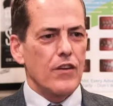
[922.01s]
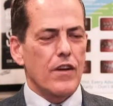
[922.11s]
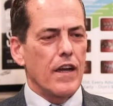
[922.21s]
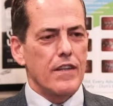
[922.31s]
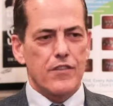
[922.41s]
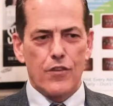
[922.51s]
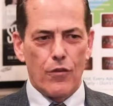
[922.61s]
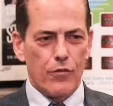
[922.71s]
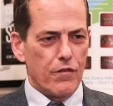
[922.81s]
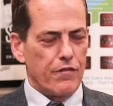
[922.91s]
Okay,
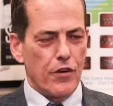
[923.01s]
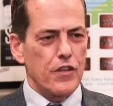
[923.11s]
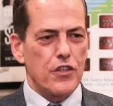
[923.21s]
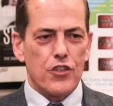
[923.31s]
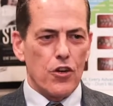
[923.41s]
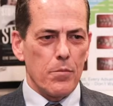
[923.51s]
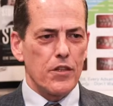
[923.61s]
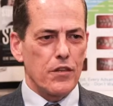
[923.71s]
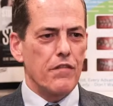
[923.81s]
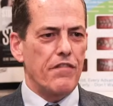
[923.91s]
so they're very
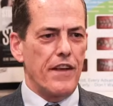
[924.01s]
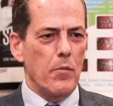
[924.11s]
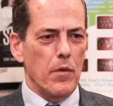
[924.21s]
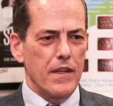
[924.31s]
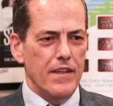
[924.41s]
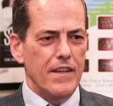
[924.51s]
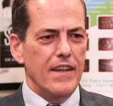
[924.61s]
disturbing to the family.